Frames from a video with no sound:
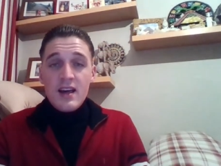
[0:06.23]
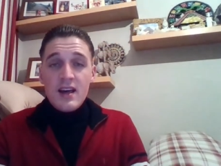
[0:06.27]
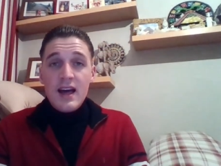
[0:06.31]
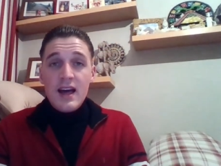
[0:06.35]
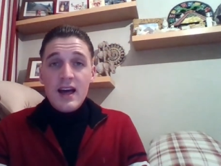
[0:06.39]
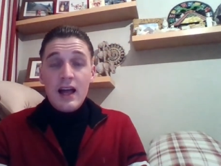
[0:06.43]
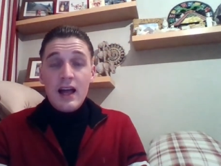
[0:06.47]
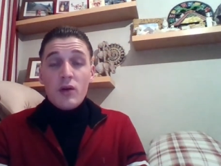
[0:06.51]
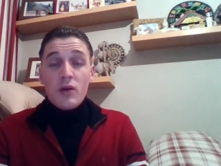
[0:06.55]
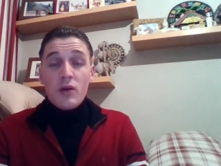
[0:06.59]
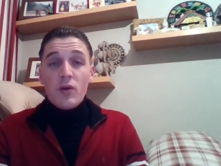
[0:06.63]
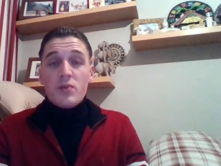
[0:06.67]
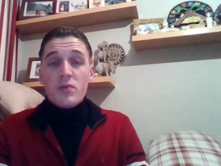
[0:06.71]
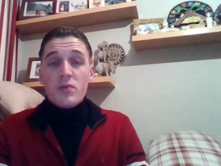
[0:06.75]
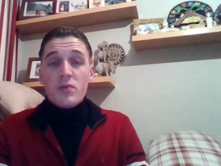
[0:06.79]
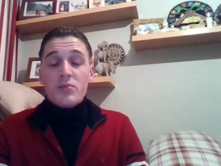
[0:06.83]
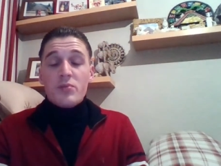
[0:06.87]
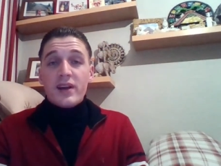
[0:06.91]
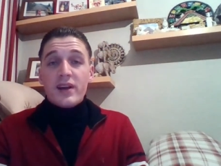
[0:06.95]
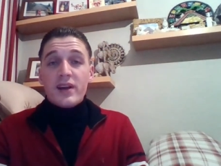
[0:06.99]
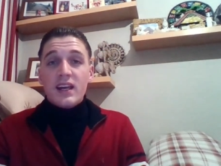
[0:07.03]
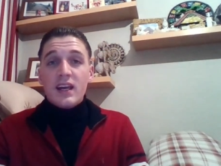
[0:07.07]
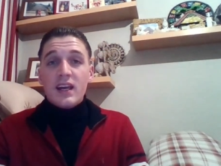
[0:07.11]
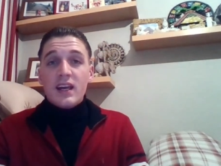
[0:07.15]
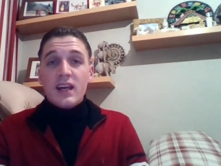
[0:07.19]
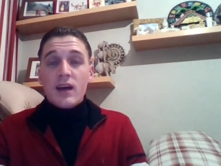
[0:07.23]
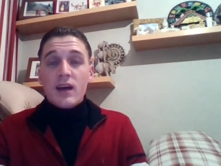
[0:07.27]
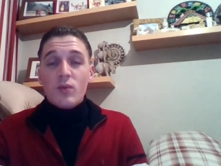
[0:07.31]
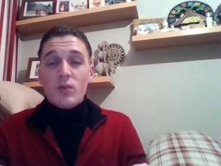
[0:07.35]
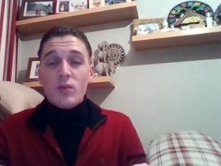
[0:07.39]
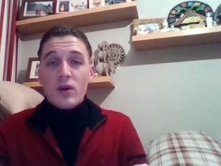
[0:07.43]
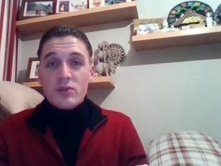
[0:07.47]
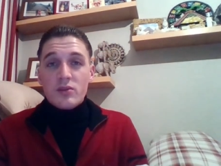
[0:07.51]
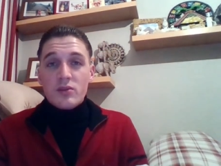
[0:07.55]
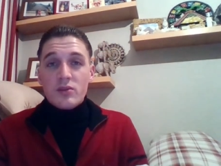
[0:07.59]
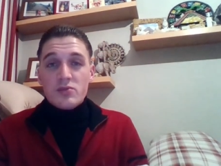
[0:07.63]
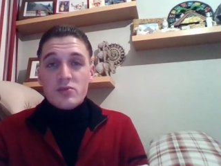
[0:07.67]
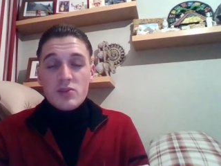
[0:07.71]
Hello, I'm Bradley and
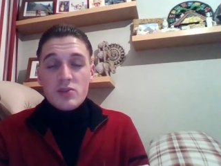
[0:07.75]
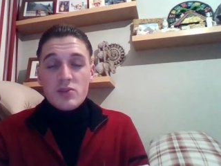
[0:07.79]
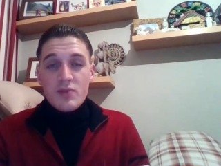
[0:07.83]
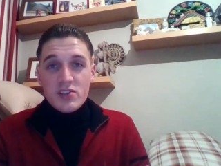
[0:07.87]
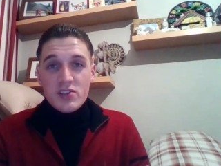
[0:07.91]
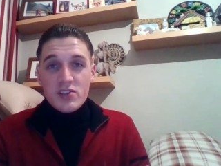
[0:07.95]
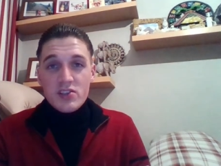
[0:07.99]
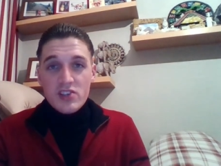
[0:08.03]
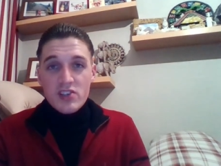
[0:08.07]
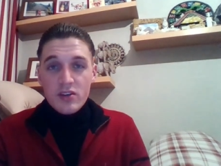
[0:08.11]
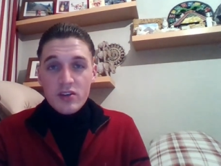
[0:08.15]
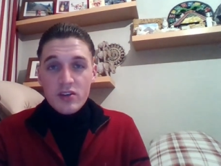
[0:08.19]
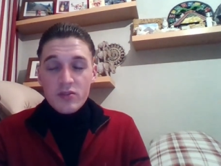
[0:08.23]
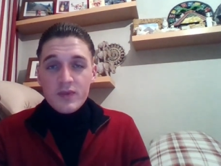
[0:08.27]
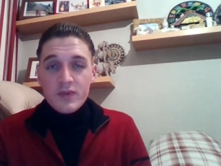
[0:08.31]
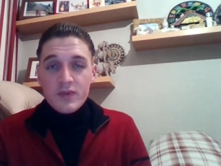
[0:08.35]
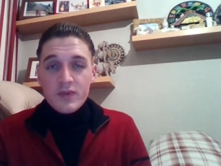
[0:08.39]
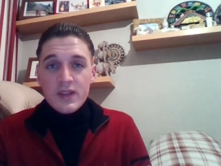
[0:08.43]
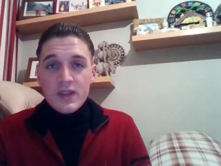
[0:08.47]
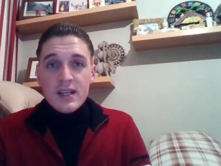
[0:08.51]
welcome to my channel.